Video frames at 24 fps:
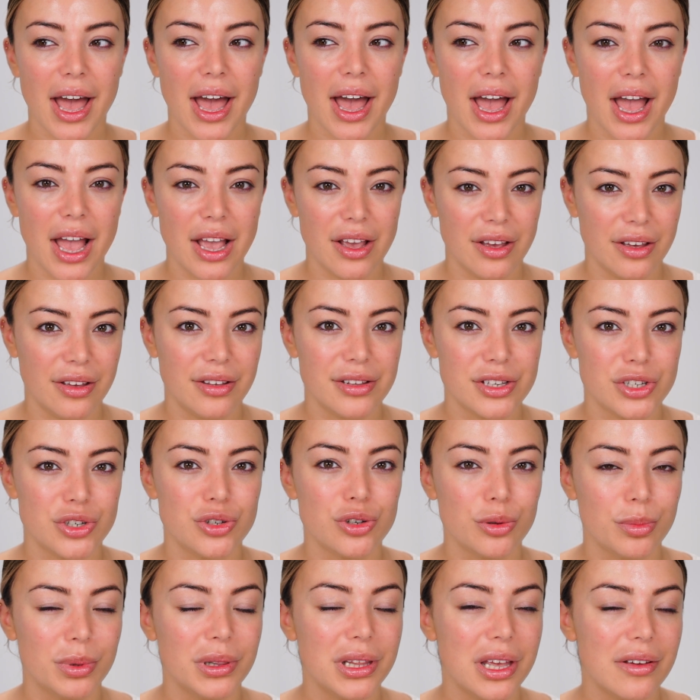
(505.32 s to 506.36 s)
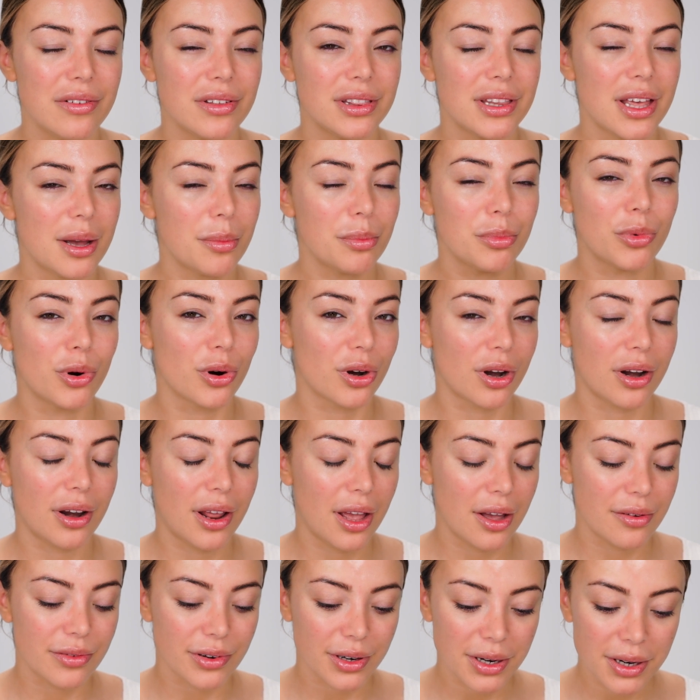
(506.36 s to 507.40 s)
I do believe in that more than
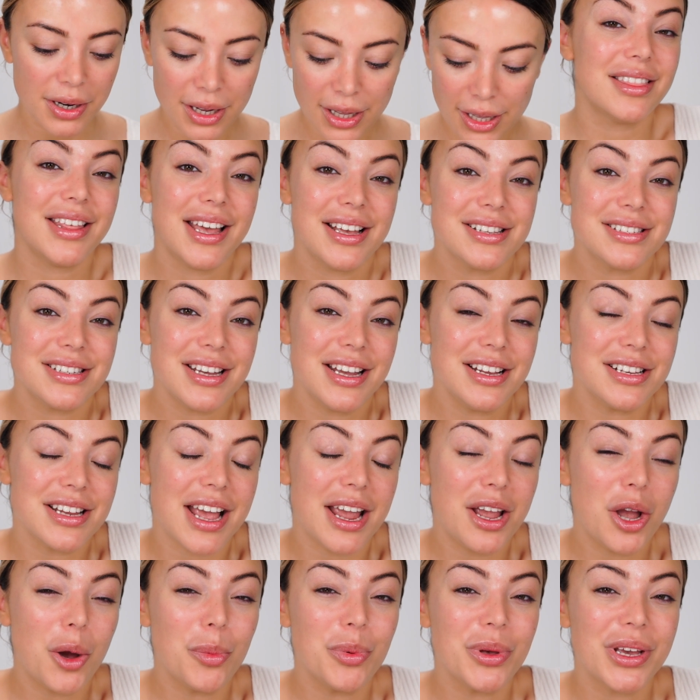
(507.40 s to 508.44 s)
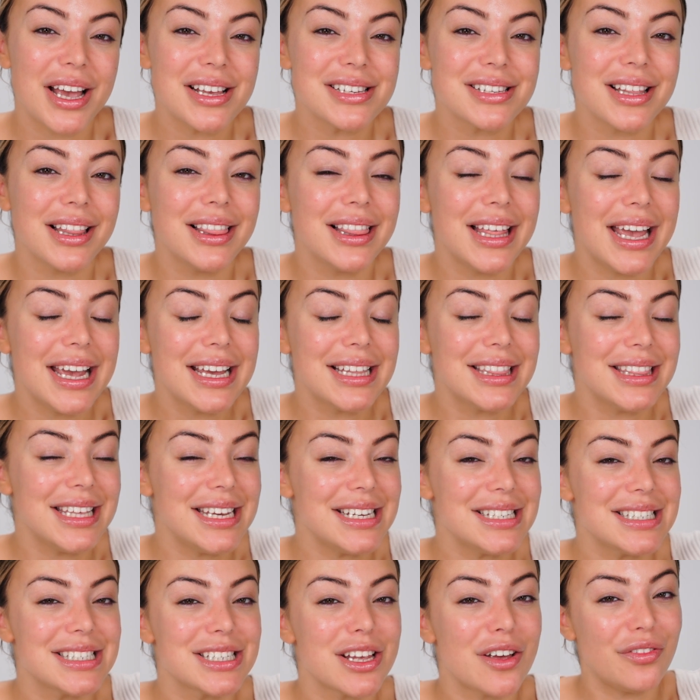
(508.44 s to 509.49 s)
ever. That's it. I hope you guys like
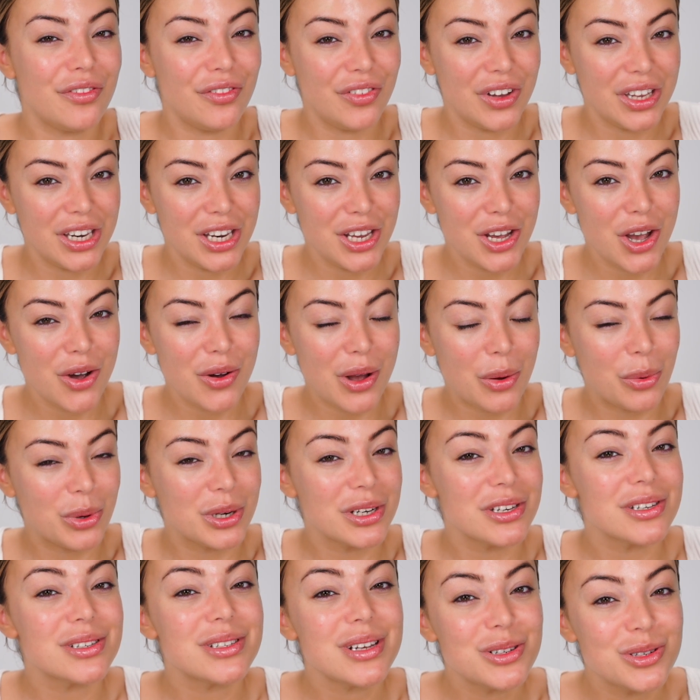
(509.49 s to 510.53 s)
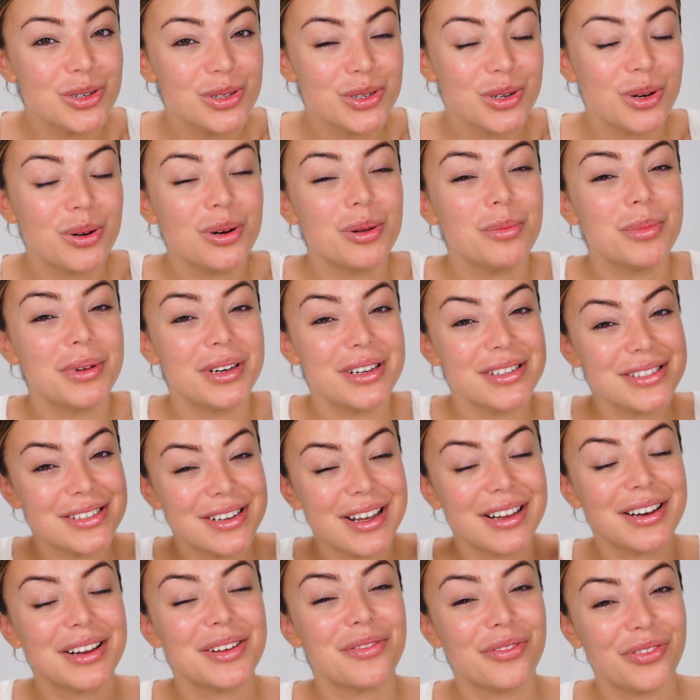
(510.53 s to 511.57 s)
this video. I wanted to say tutorial, but it's
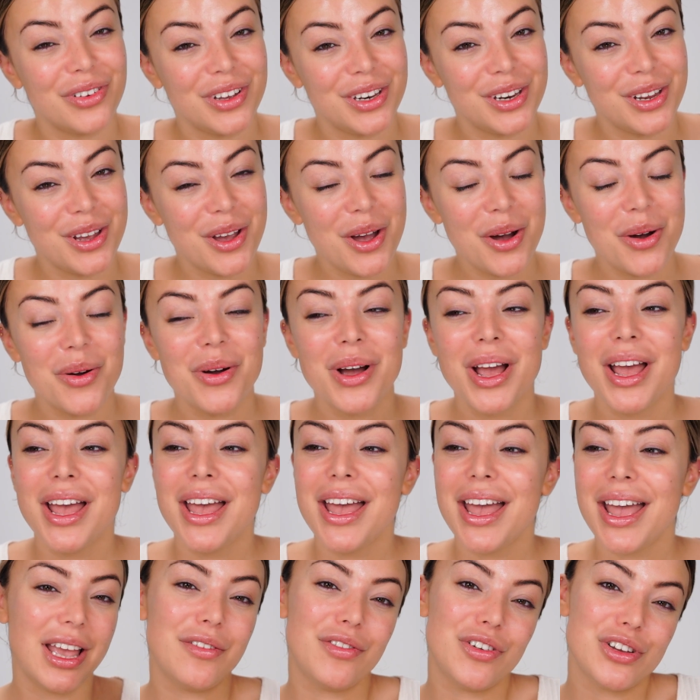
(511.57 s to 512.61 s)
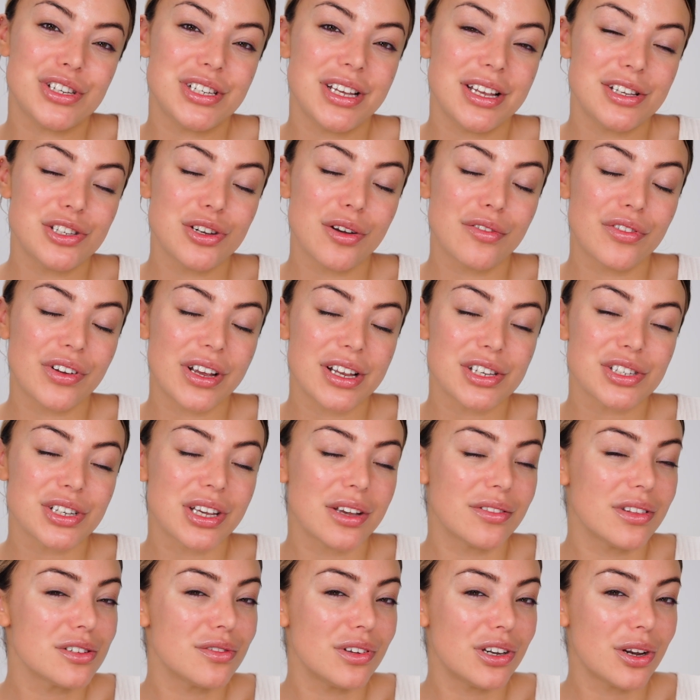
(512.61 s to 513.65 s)
not a video. If you did, don't forget to
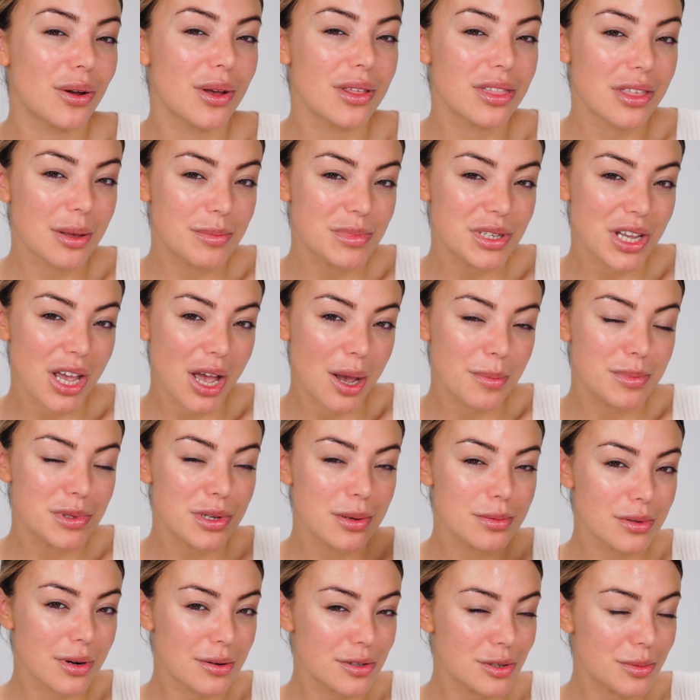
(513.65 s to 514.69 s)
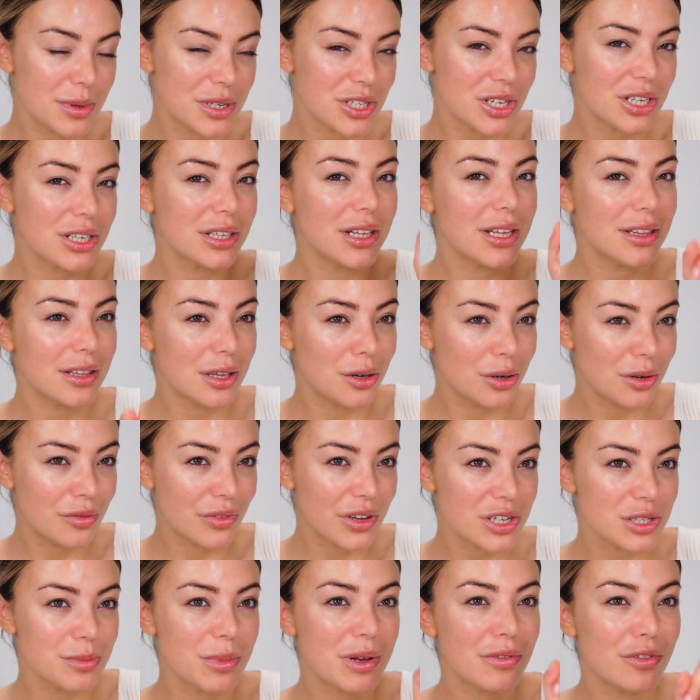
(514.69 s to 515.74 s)
give this video a thumbs up, subscribe to my channel, hit that
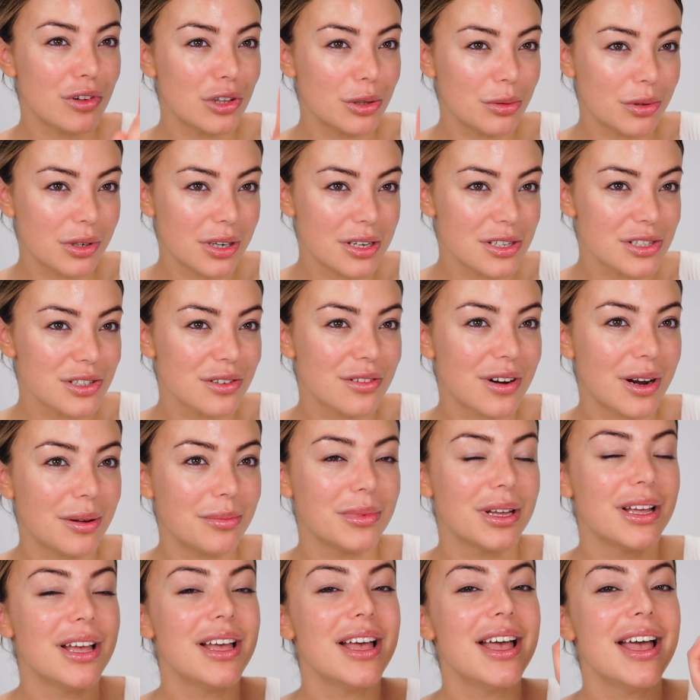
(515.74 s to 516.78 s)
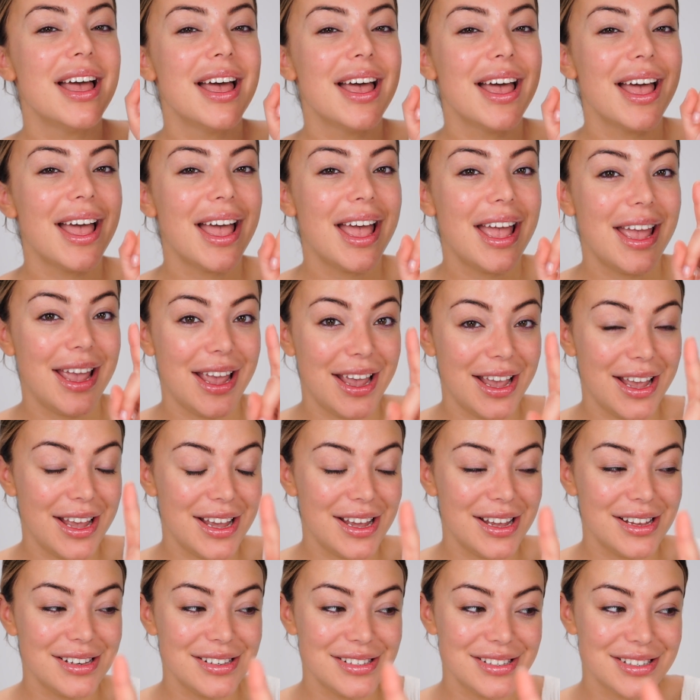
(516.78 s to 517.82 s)
notification bell, follow me on Instagram,
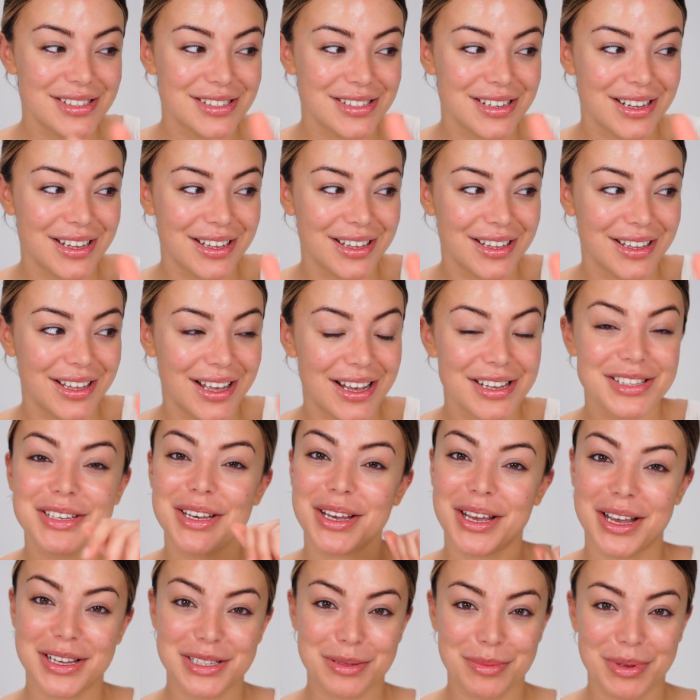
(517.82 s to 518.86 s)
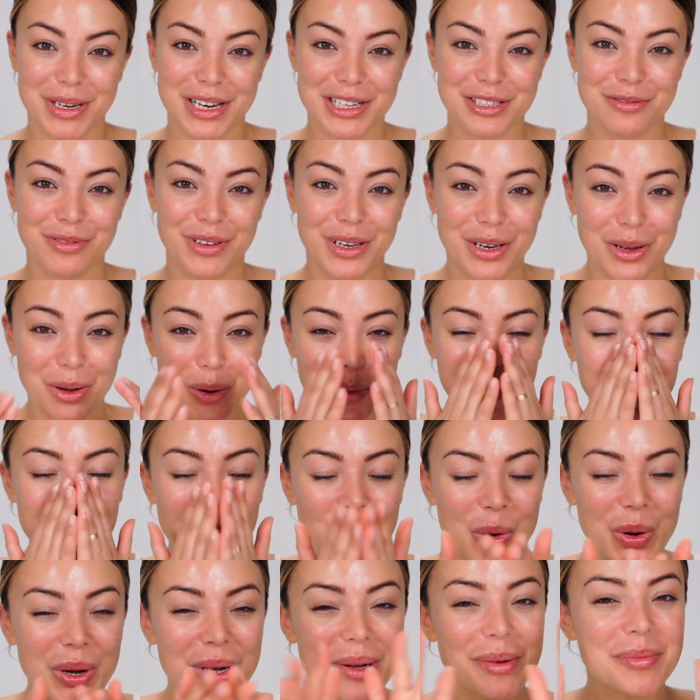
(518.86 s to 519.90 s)
and I'll see you guys in my next video.
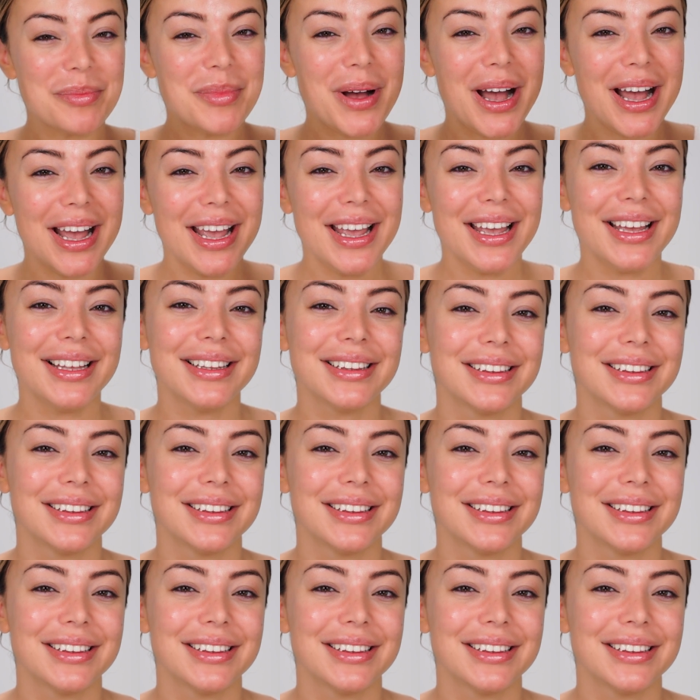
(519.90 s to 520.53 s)
Bye!